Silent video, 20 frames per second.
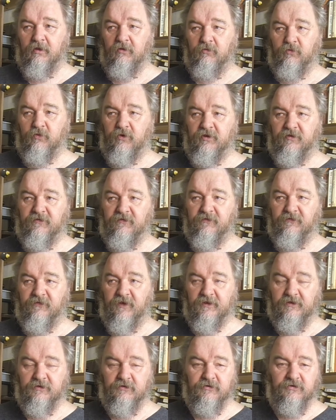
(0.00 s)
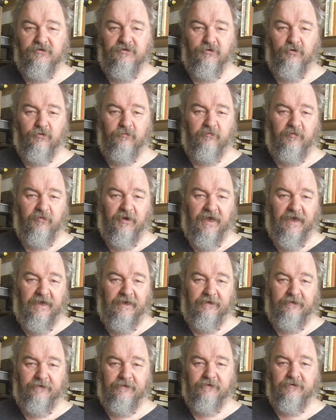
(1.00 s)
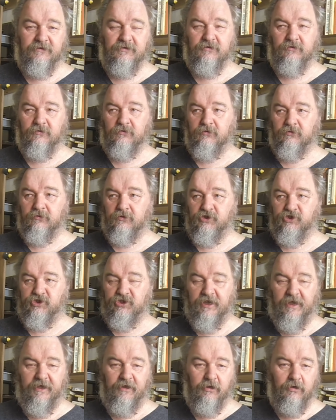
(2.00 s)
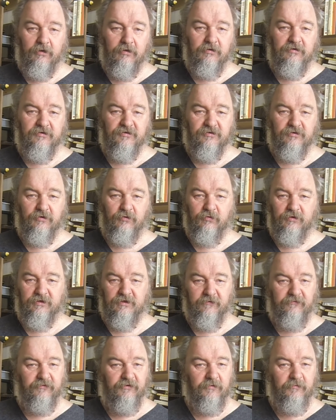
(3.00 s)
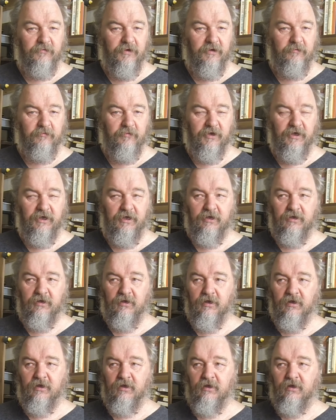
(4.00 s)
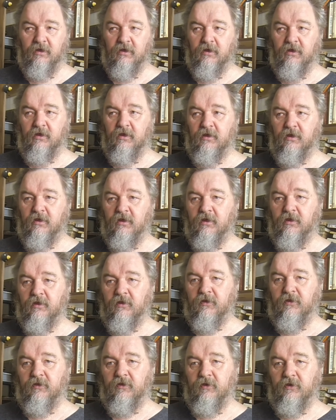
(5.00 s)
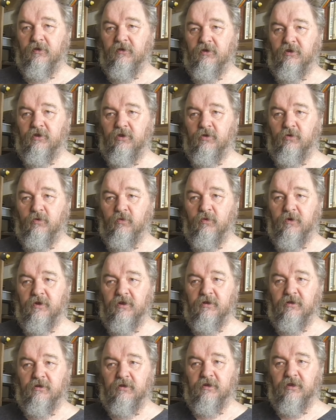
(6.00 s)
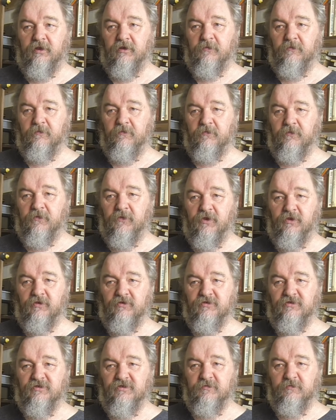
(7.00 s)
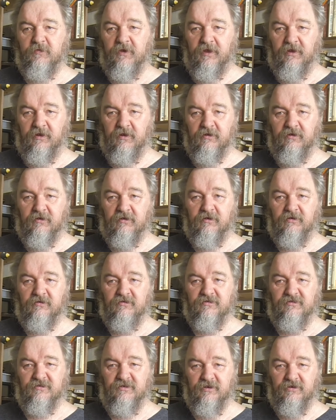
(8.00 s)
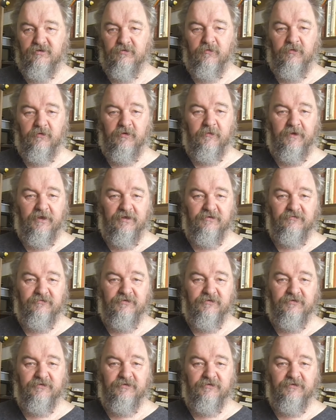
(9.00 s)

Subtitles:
with feathers or paint or shells or whatever it might be, that you will spend a considerable amount of